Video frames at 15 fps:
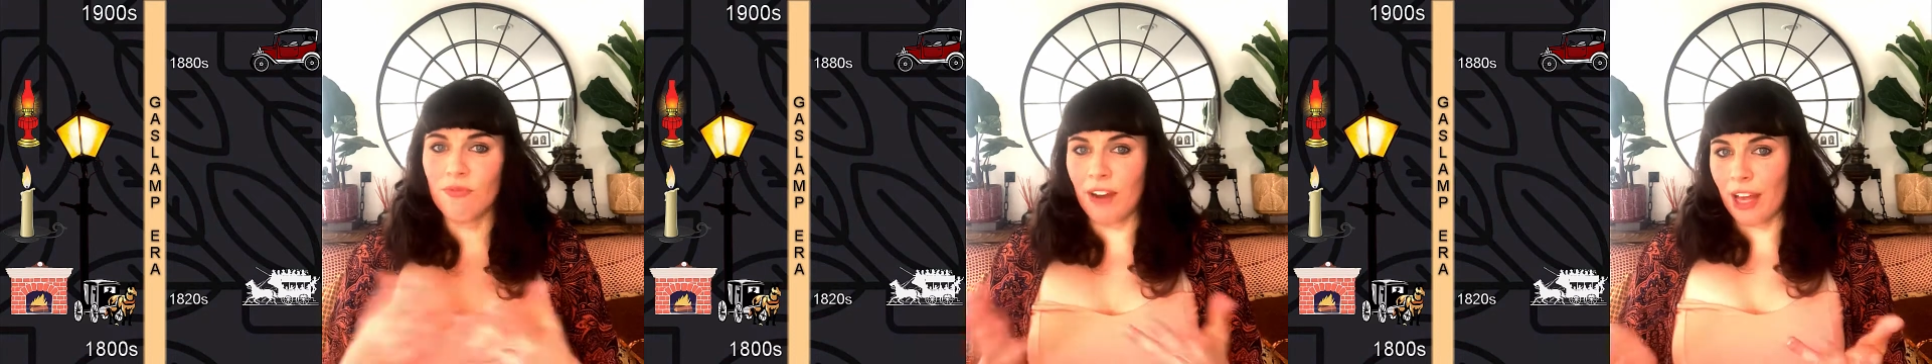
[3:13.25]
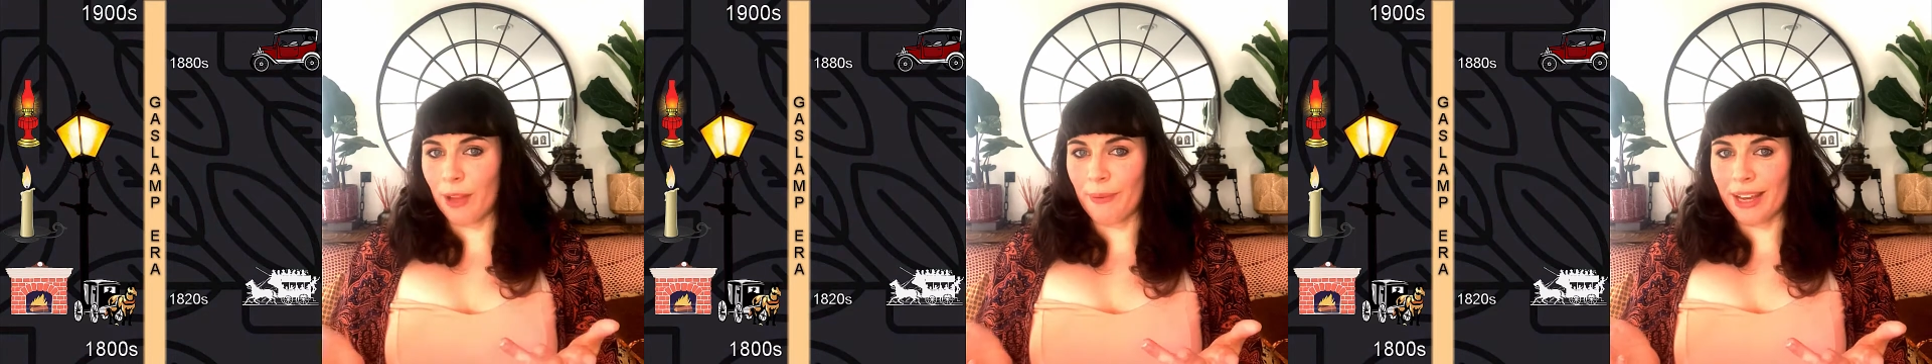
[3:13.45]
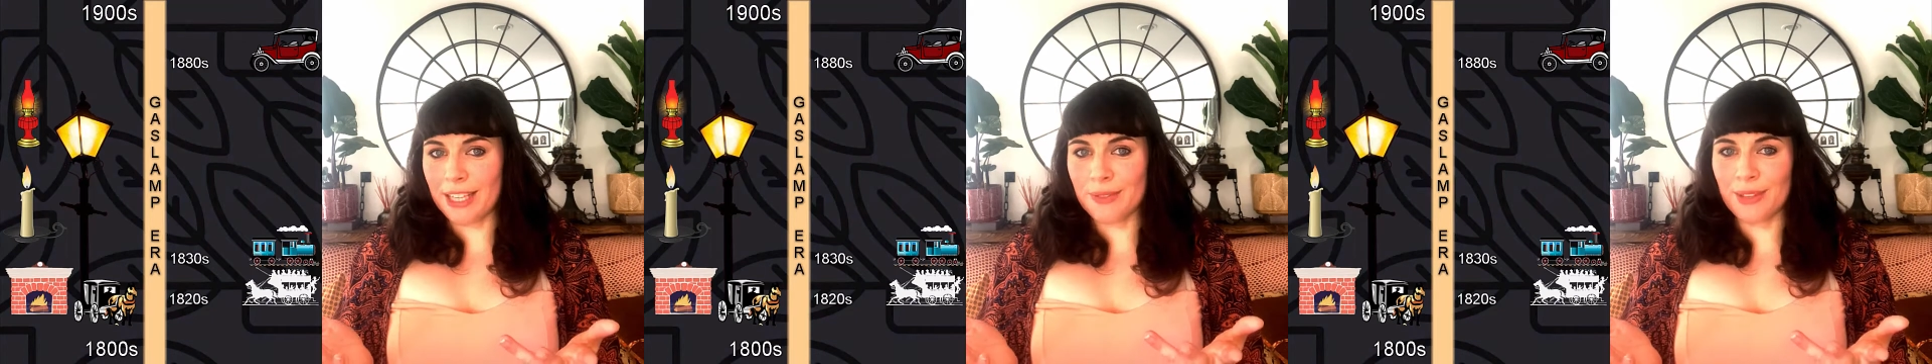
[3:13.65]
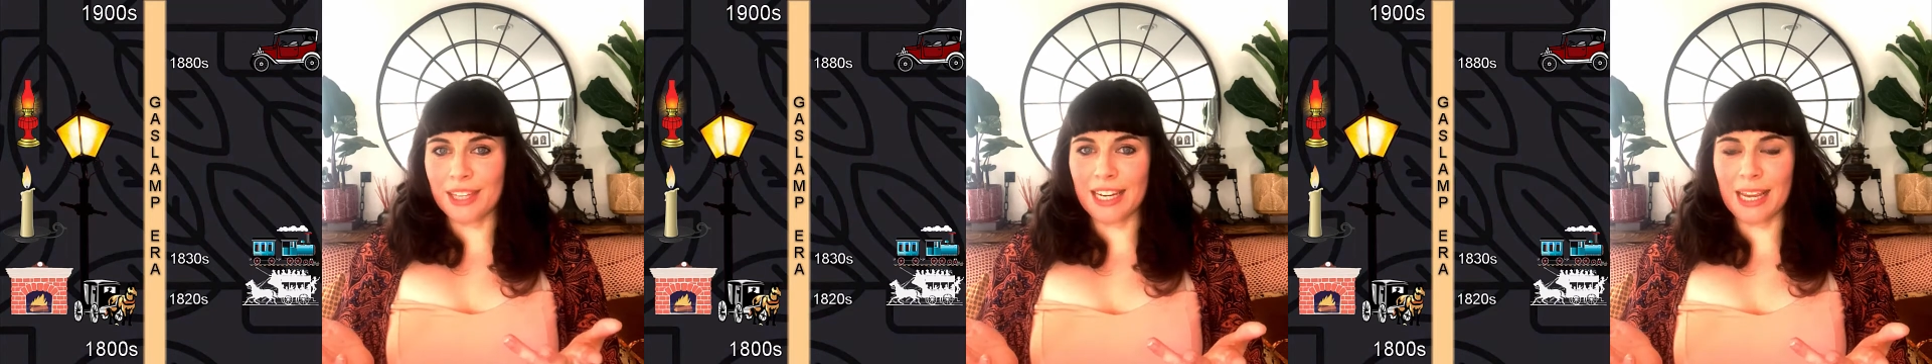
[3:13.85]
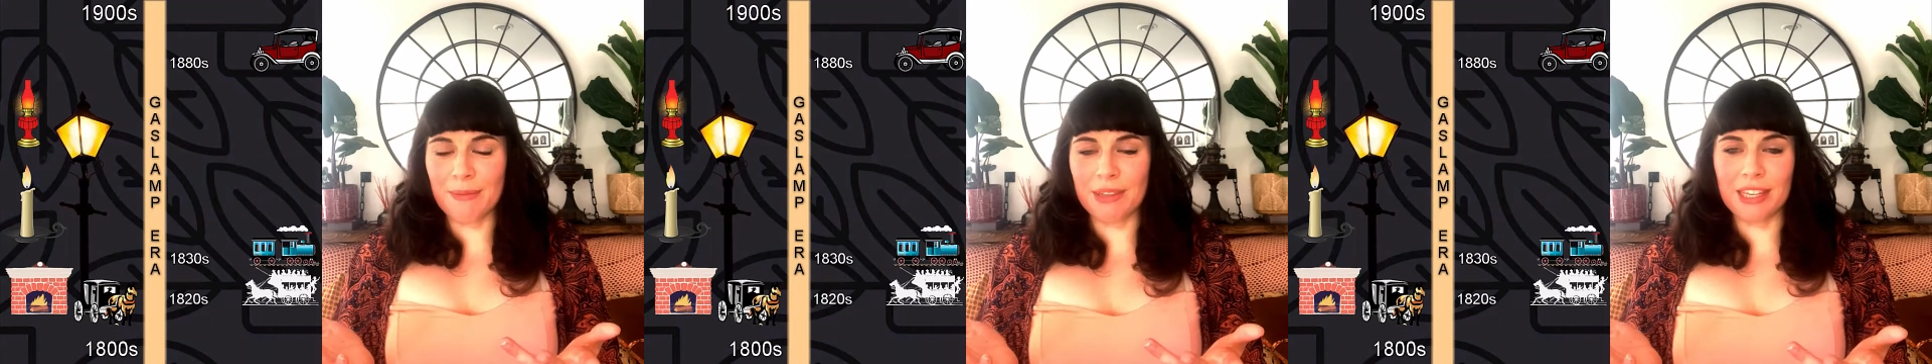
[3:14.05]
railways were
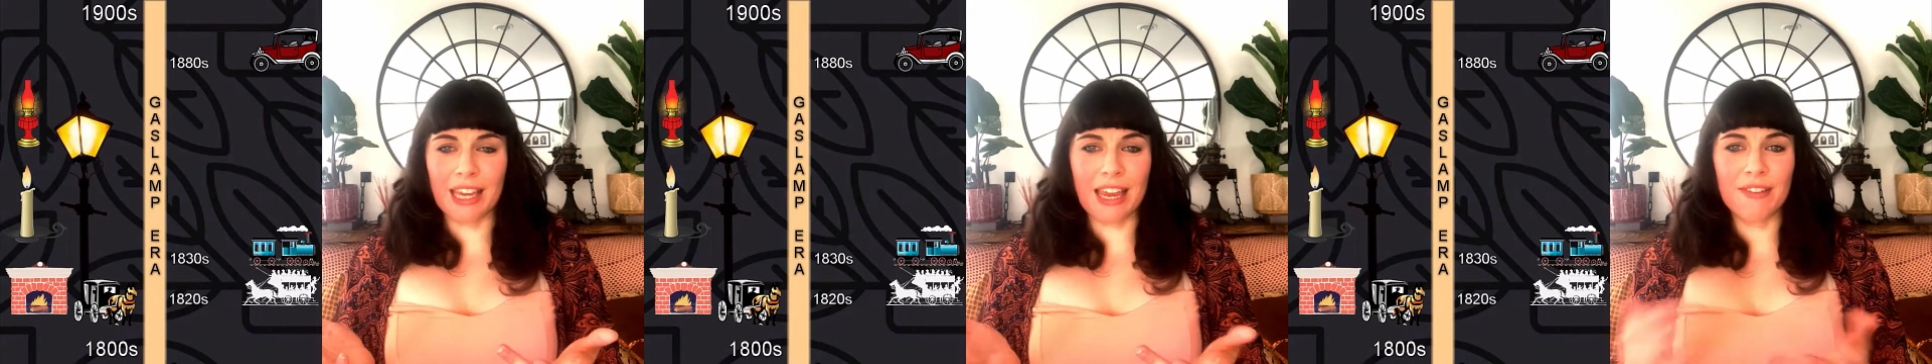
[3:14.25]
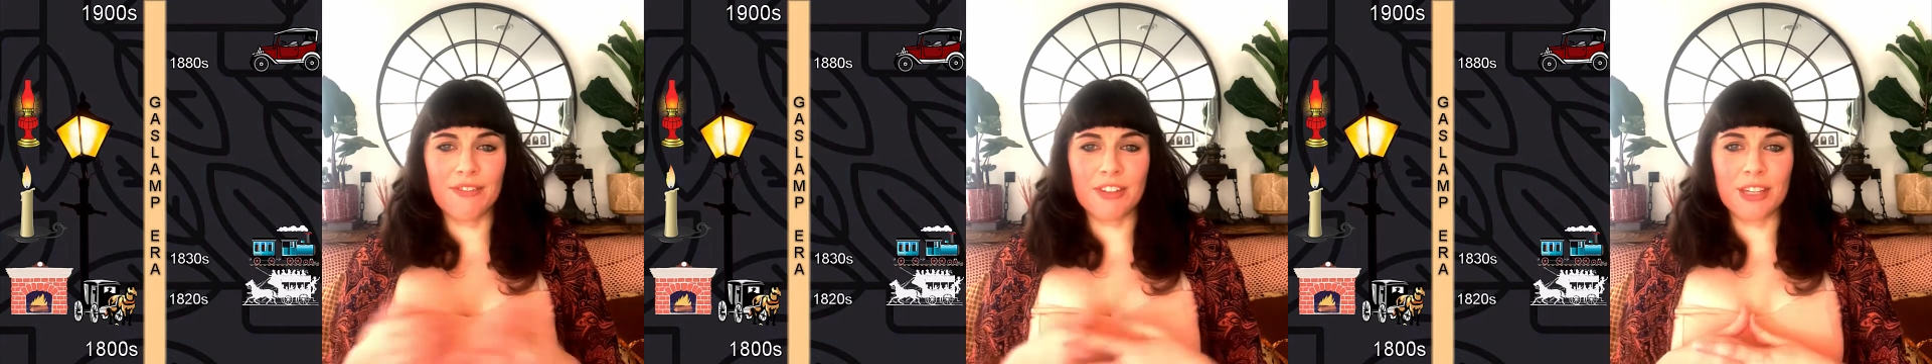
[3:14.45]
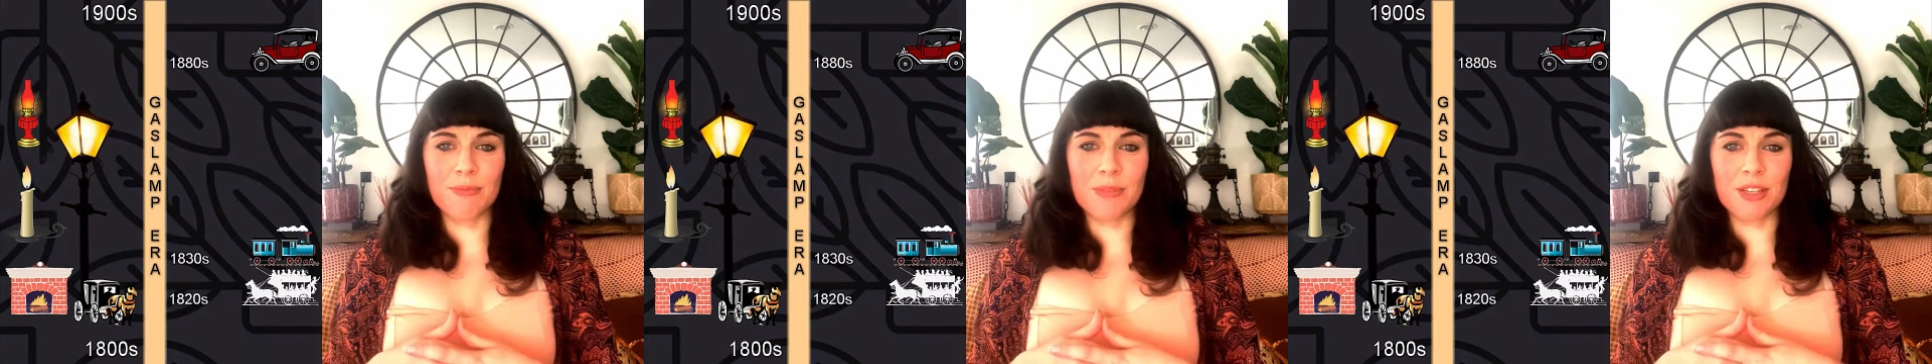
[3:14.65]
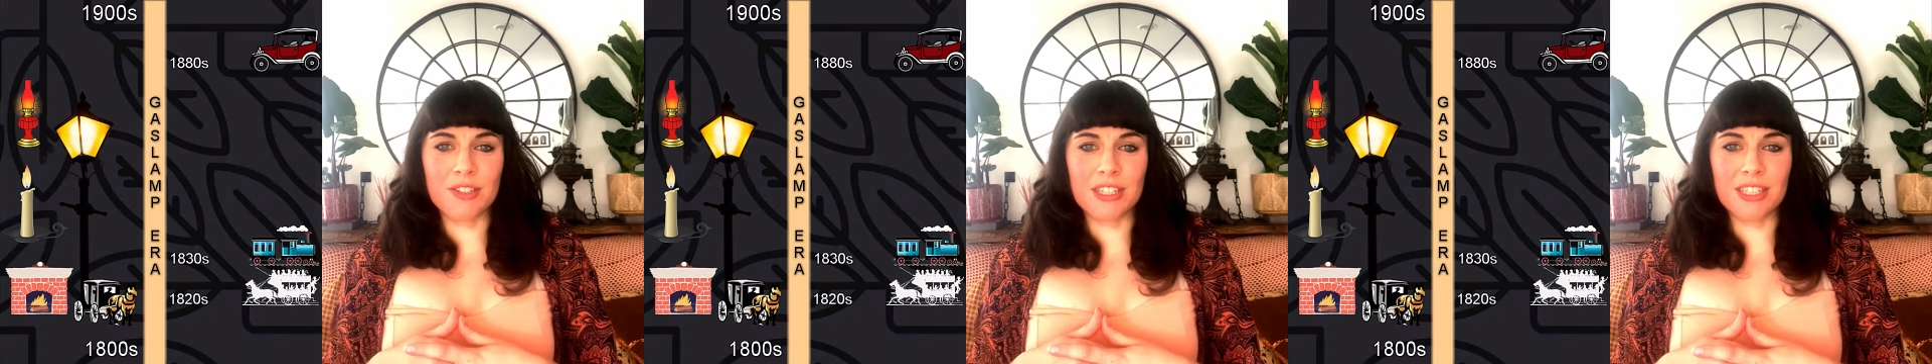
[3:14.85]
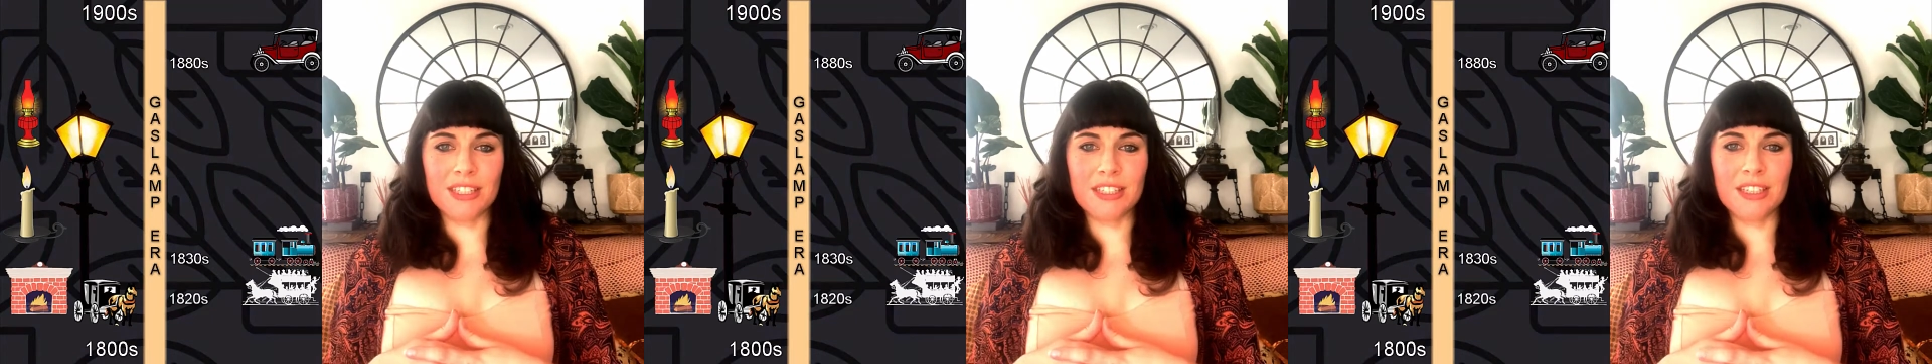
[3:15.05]
the name of the game for
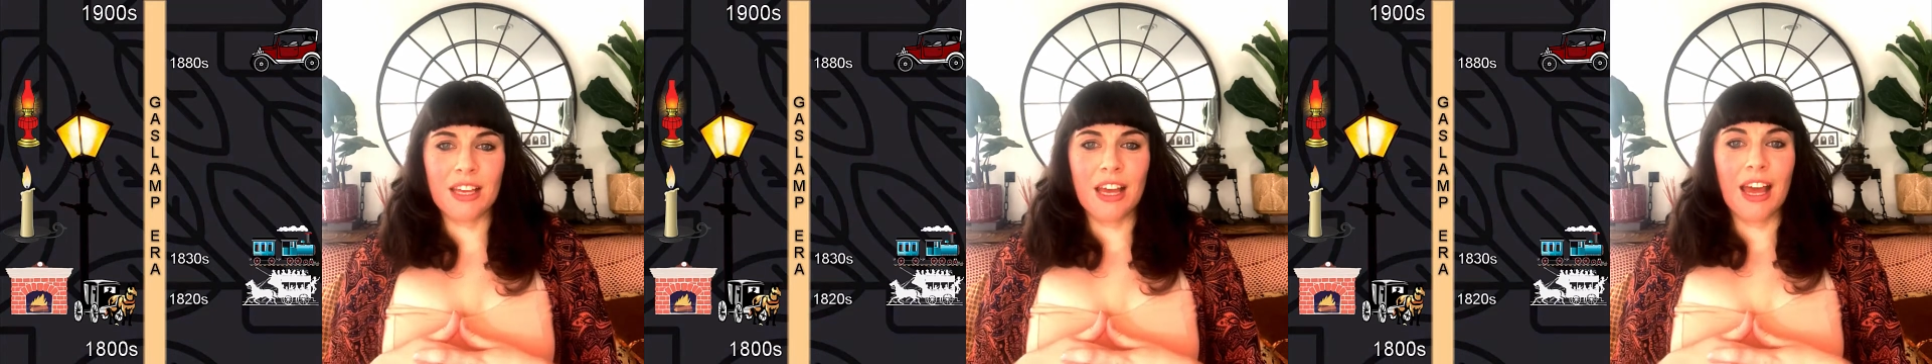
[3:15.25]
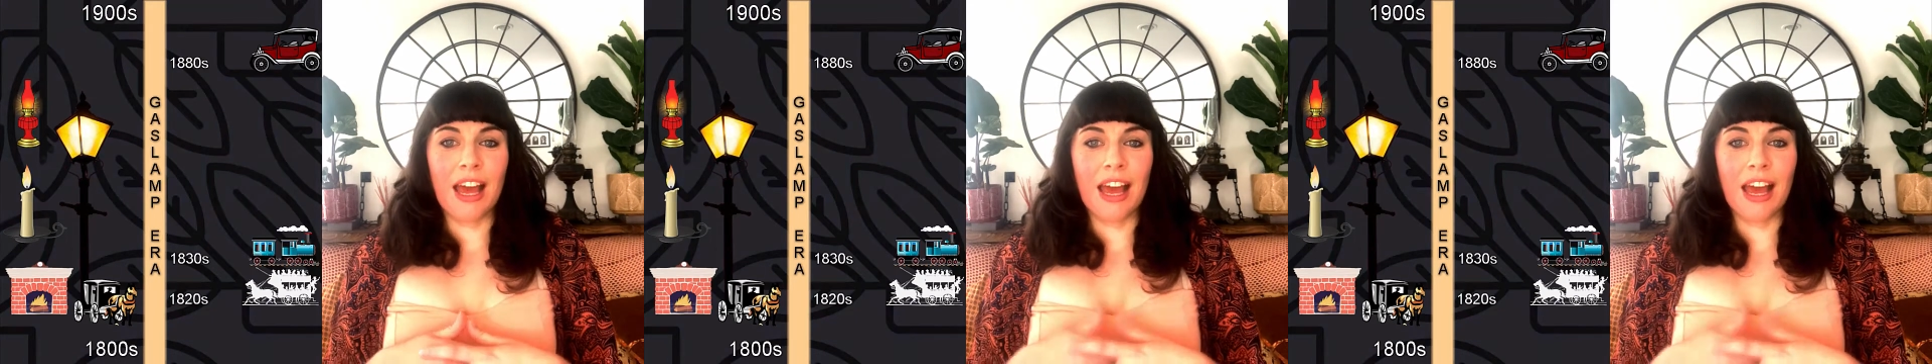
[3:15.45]
commuters,